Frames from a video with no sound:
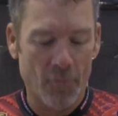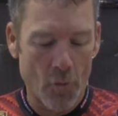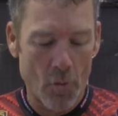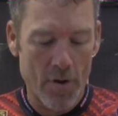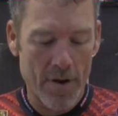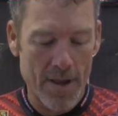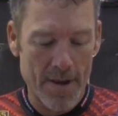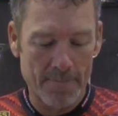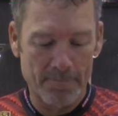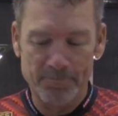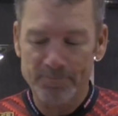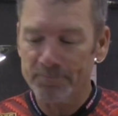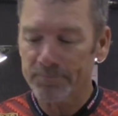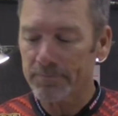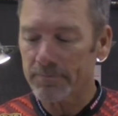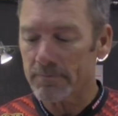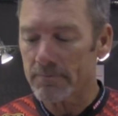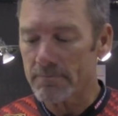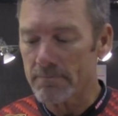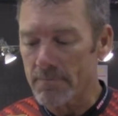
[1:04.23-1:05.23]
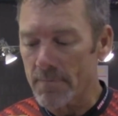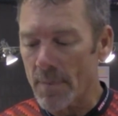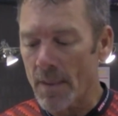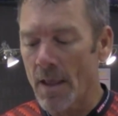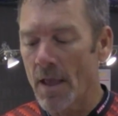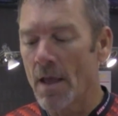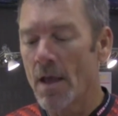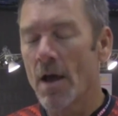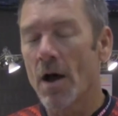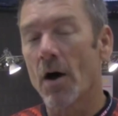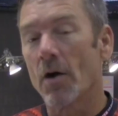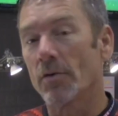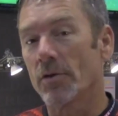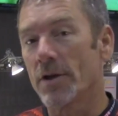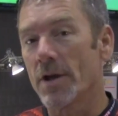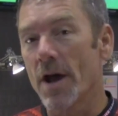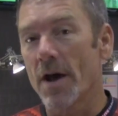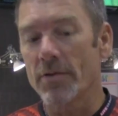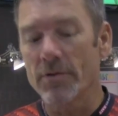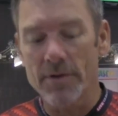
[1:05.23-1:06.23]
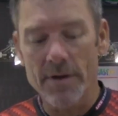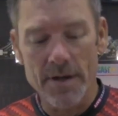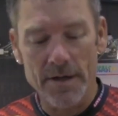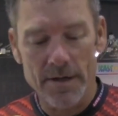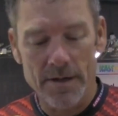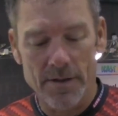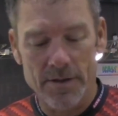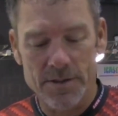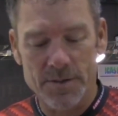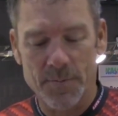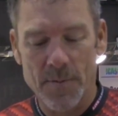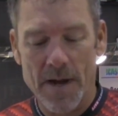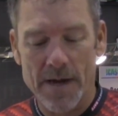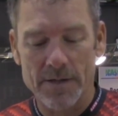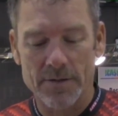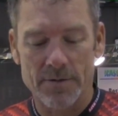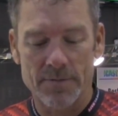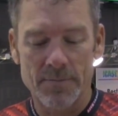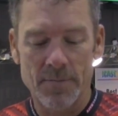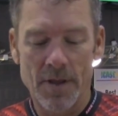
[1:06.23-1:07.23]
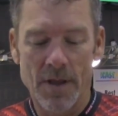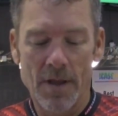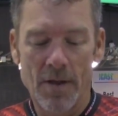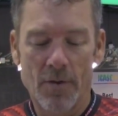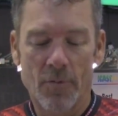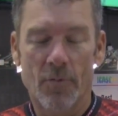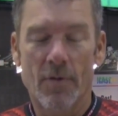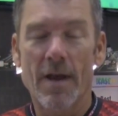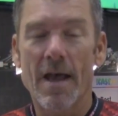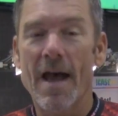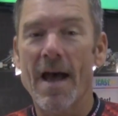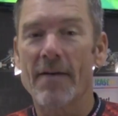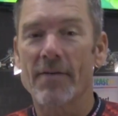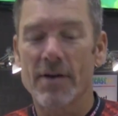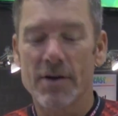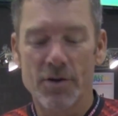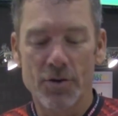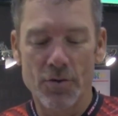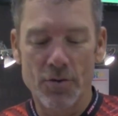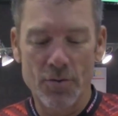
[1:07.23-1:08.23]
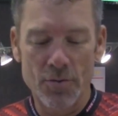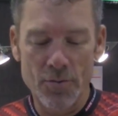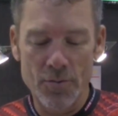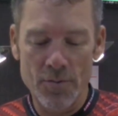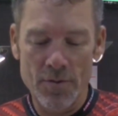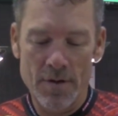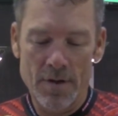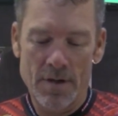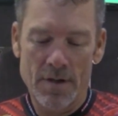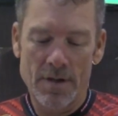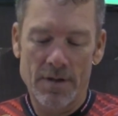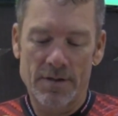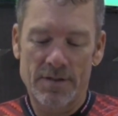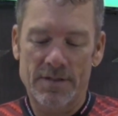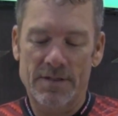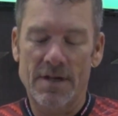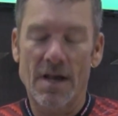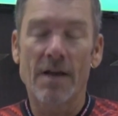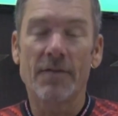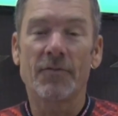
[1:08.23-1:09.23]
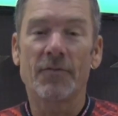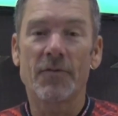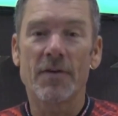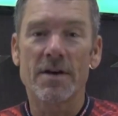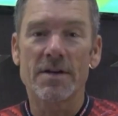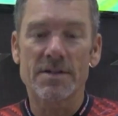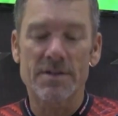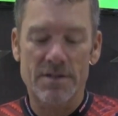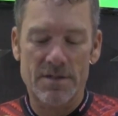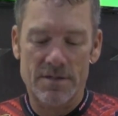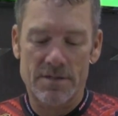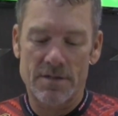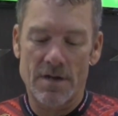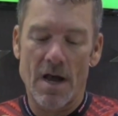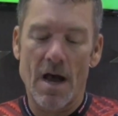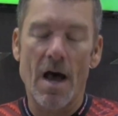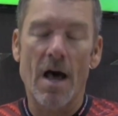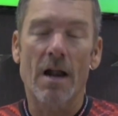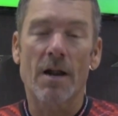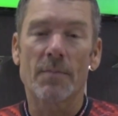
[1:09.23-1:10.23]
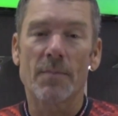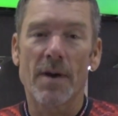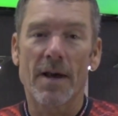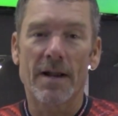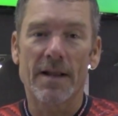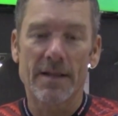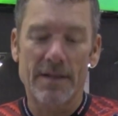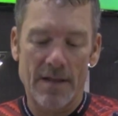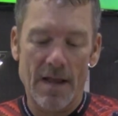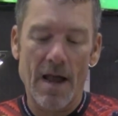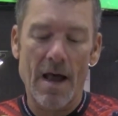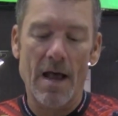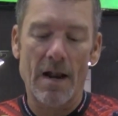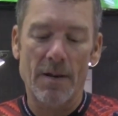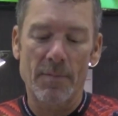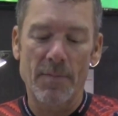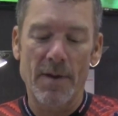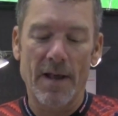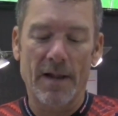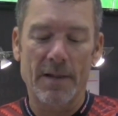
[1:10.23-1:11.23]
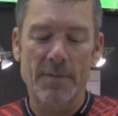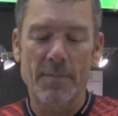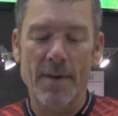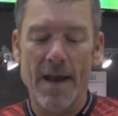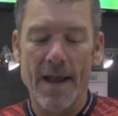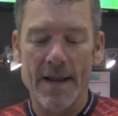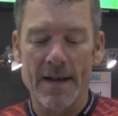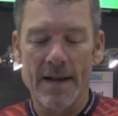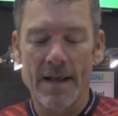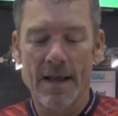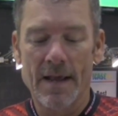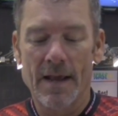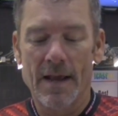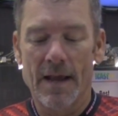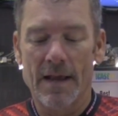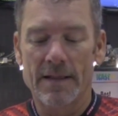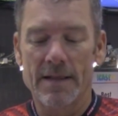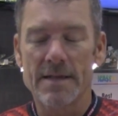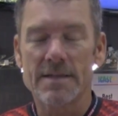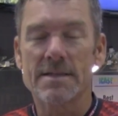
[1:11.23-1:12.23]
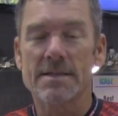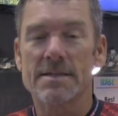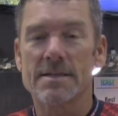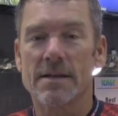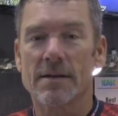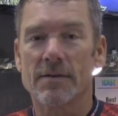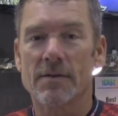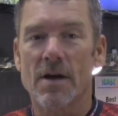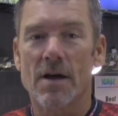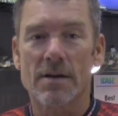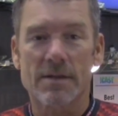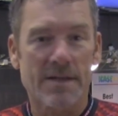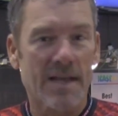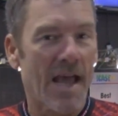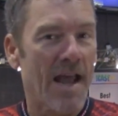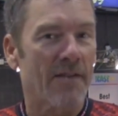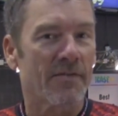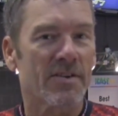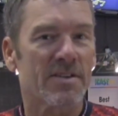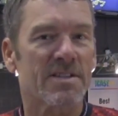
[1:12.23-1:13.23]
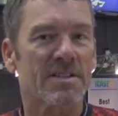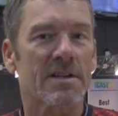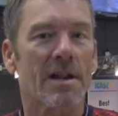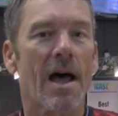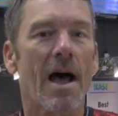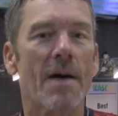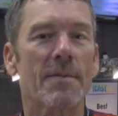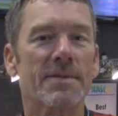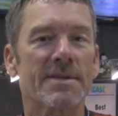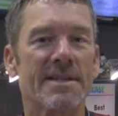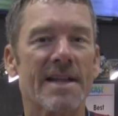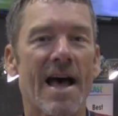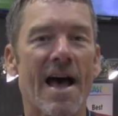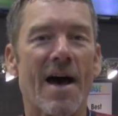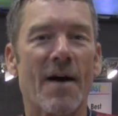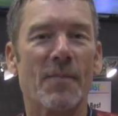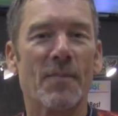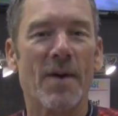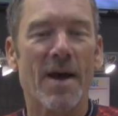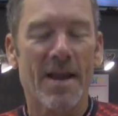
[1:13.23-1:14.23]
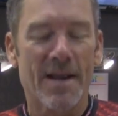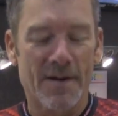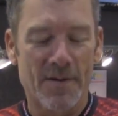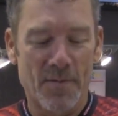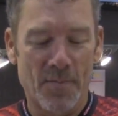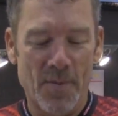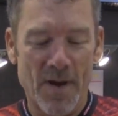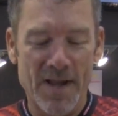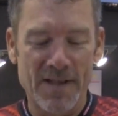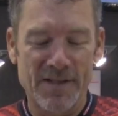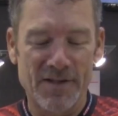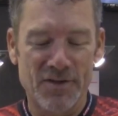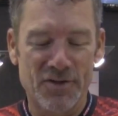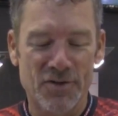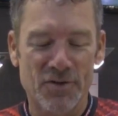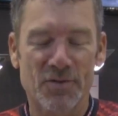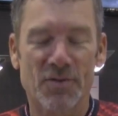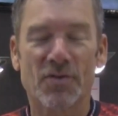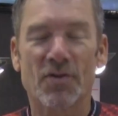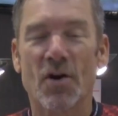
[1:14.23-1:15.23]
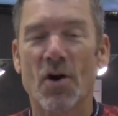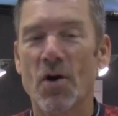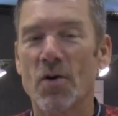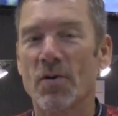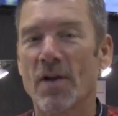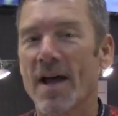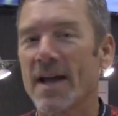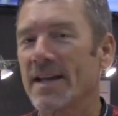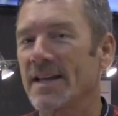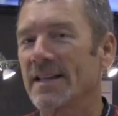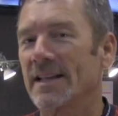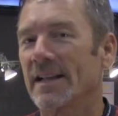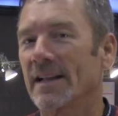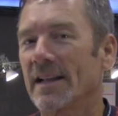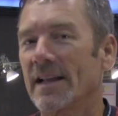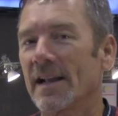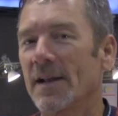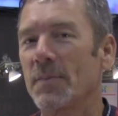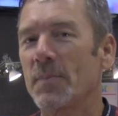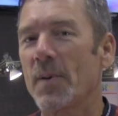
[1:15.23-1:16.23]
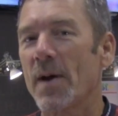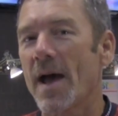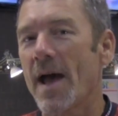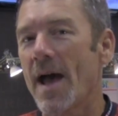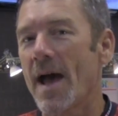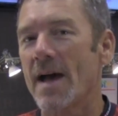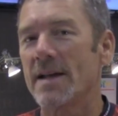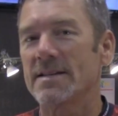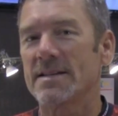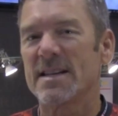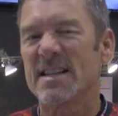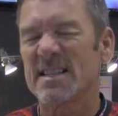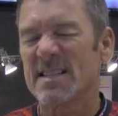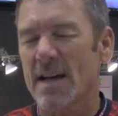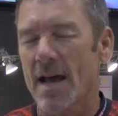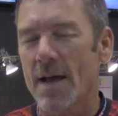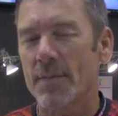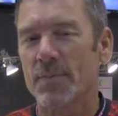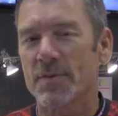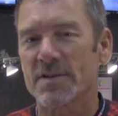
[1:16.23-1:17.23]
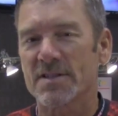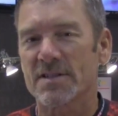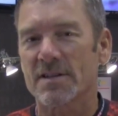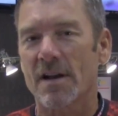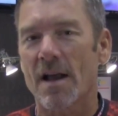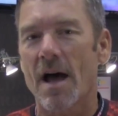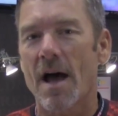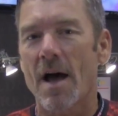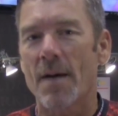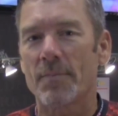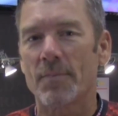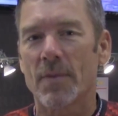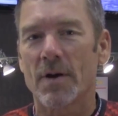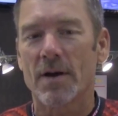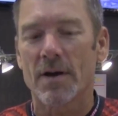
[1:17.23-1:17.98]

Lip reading: for you. On the other end of the spectrum, we have a new Sunfish hollow belly bait. And this is a kind of a slop style bait that you would throw like in the lily pads, any type of slop,